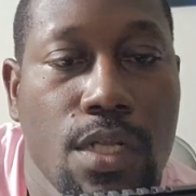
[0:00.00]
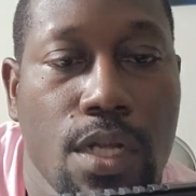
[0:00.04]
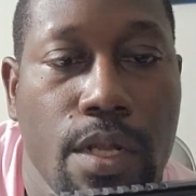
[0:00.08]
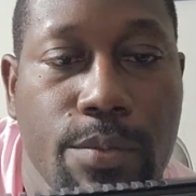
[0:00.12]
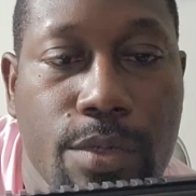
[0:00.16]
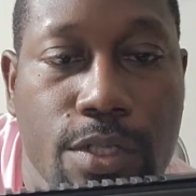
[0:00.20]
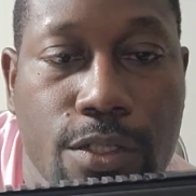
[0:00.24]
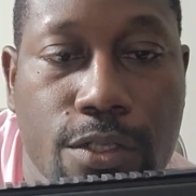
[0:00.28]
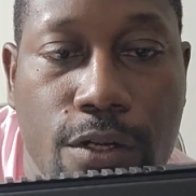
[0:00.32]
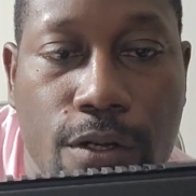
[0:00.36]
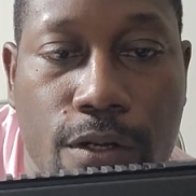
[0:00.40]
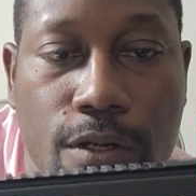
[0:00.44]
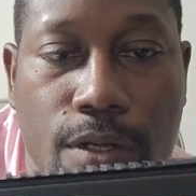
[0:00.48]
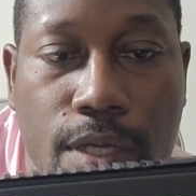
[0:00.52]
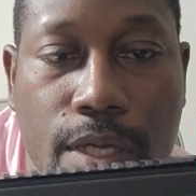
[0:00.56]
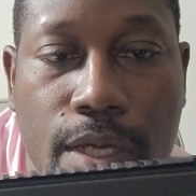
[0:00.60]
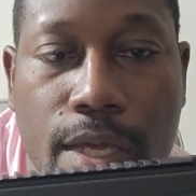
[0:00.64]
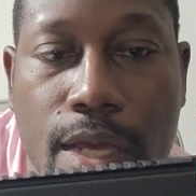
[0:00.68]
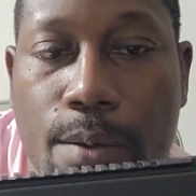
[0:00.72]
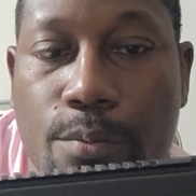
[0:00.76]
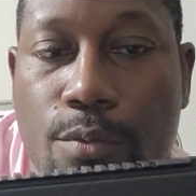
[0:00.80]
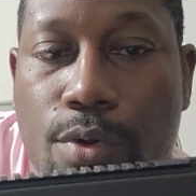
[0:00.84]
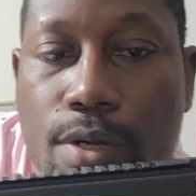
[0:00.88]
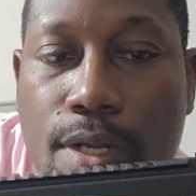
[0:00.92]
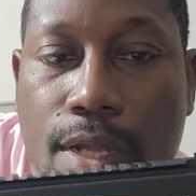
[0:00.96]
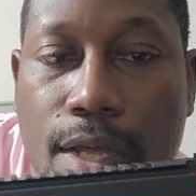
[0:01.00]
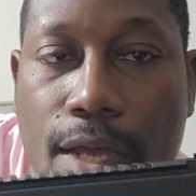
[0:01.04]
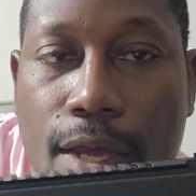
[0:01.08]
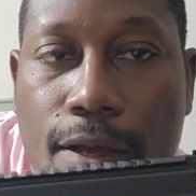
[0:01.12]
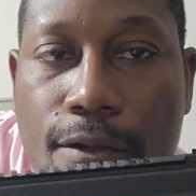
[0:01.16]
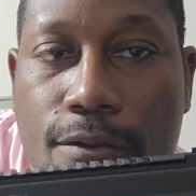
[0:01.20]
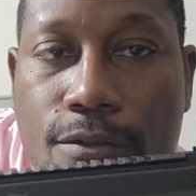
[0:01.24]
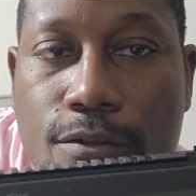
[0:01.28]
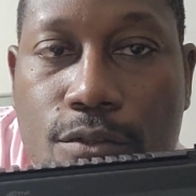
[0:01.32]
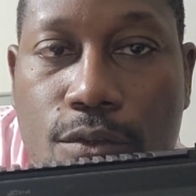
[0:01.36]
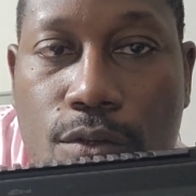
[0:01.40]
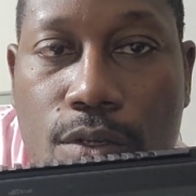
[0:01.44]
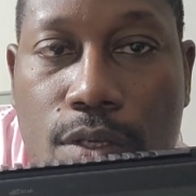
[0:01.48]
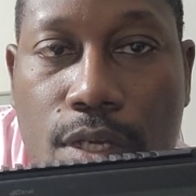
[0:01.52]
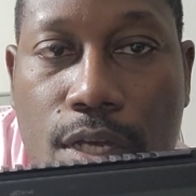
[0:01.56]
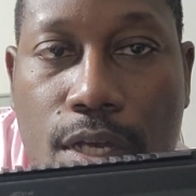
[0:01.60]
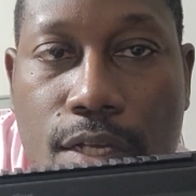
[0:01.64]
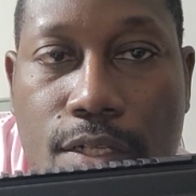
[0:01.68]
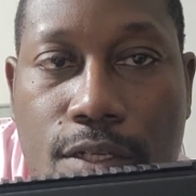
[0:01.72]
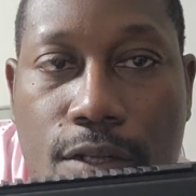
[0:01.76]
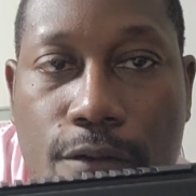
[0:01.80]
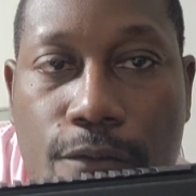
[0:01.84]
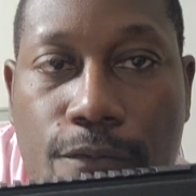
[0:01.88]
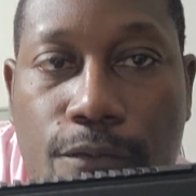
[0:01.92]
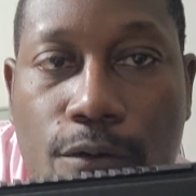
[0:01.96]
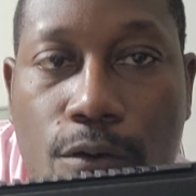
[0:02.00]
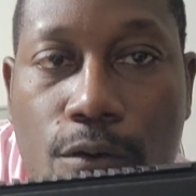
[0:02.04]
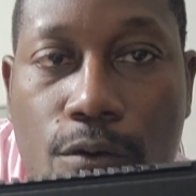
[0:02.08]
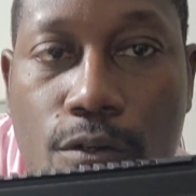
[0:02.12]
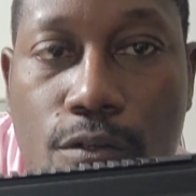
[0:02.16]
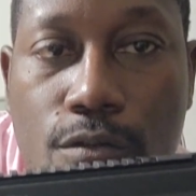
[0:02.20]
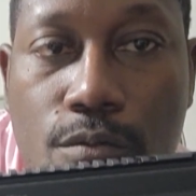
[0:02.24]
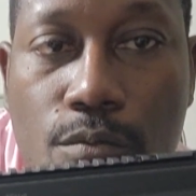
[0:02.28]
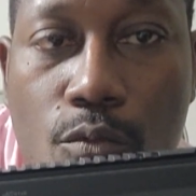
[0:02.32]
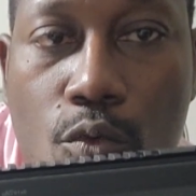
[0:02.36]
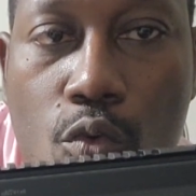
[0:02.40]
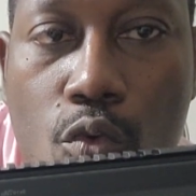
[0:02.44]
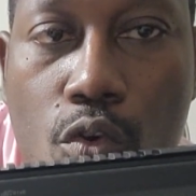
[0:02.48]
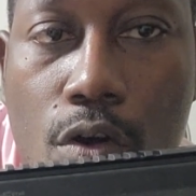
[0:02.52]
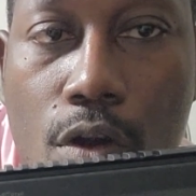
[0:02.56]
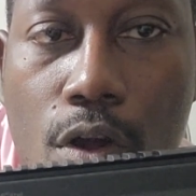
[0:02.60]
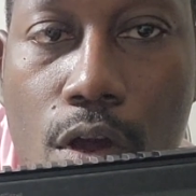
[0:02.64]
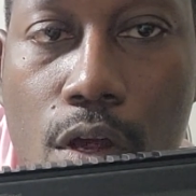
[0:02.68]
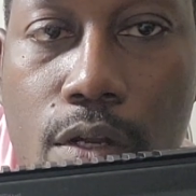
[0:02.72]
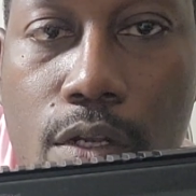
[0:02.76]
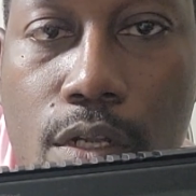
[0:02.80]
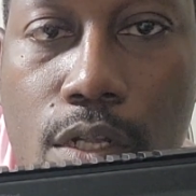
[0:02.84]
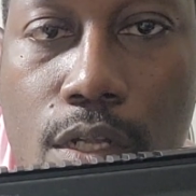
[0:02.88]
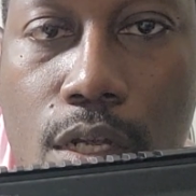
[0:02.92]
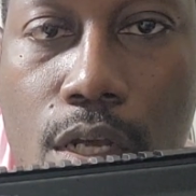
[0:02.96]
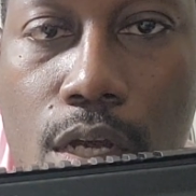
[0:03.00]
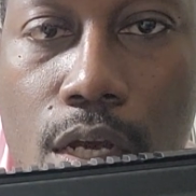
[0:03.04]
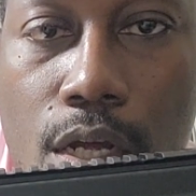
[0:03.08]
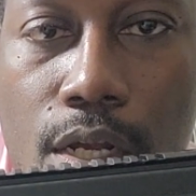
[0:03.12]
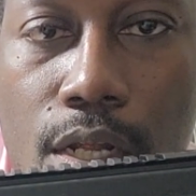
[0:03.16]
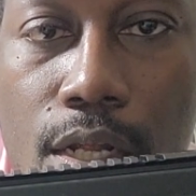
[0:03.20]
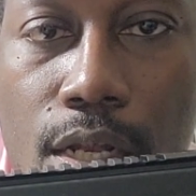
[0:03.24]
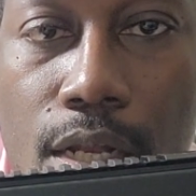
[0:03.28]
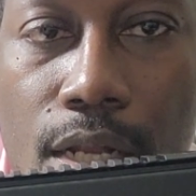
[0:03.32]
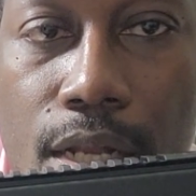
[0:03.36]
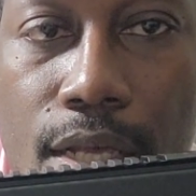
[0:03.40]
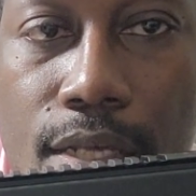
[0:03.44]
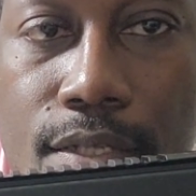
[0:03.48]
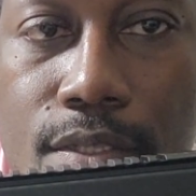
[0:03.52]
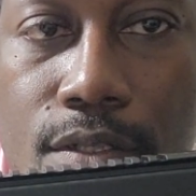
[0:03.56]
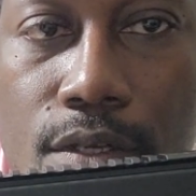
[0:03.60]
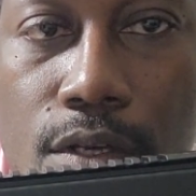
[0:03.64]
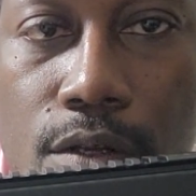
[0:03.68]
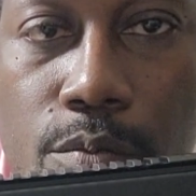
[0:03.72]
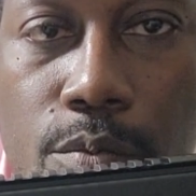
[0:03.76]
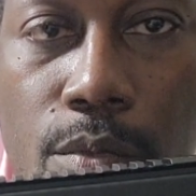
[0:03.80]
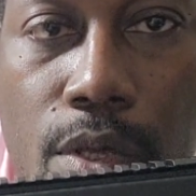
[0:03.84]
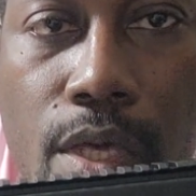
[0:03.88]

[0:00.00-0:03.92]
Let me turn the camera down so you guys can focus more on the gun and less on